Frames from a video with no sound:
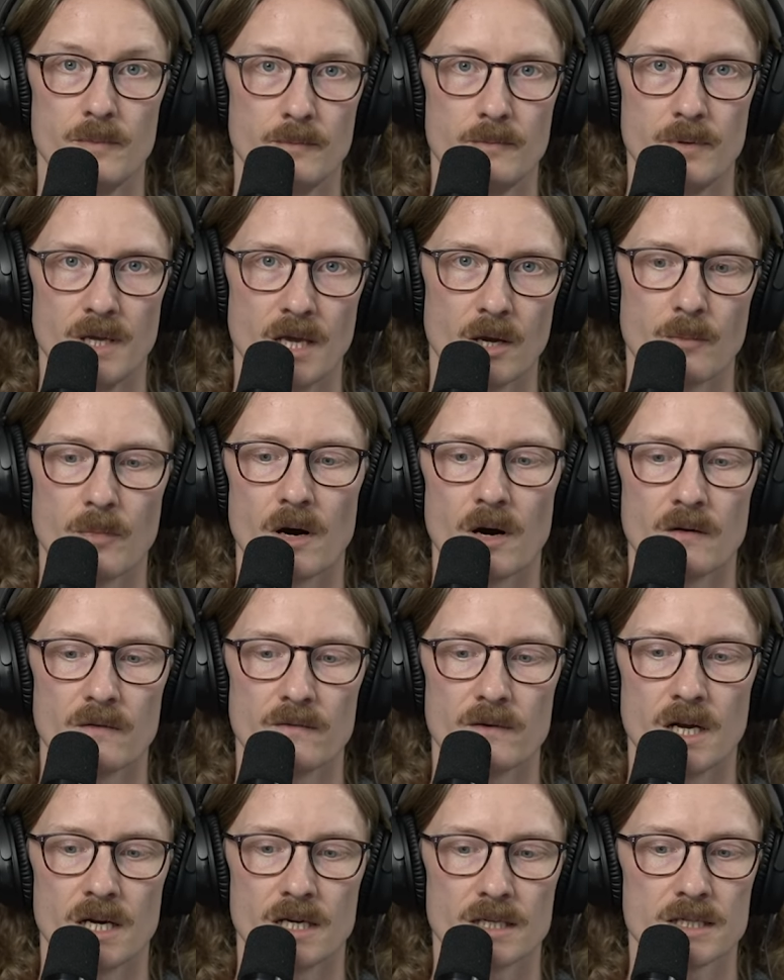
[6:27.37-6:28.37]
being a part of
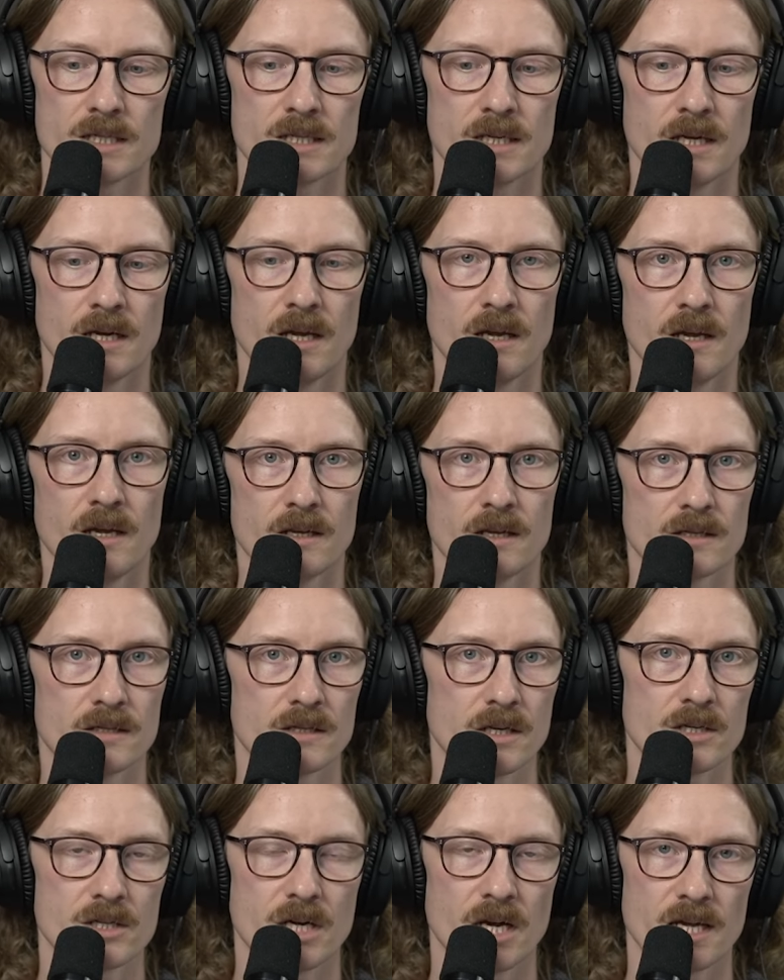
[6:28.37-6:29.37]
Nuxt,
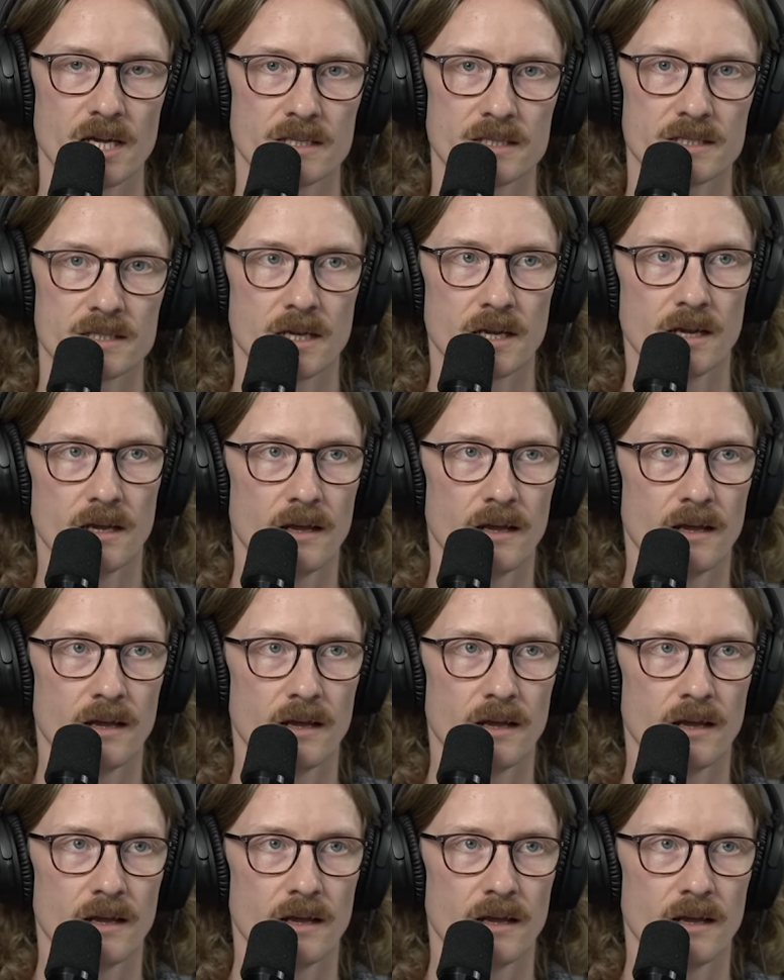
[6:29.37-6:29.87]
such as